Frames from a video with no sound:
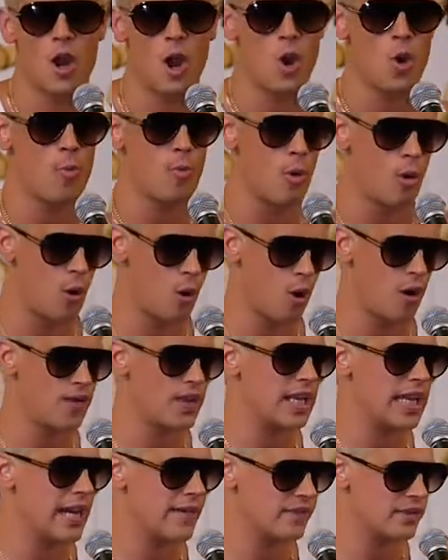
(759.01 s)
no more,
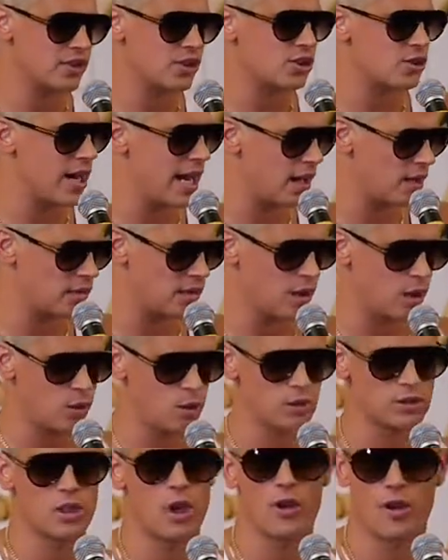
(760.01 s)
the left
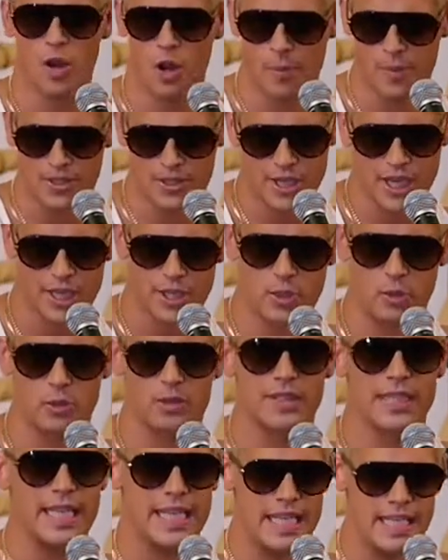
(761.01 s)
stranglehold on
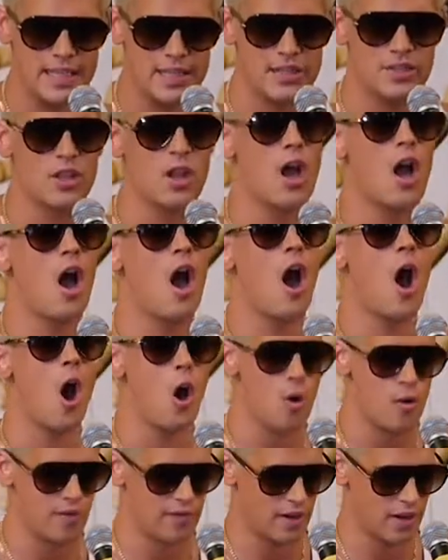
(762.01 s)
homosexuals is
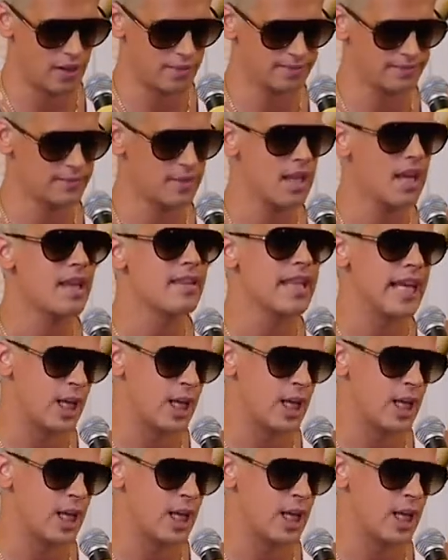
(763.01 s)
over. Yep.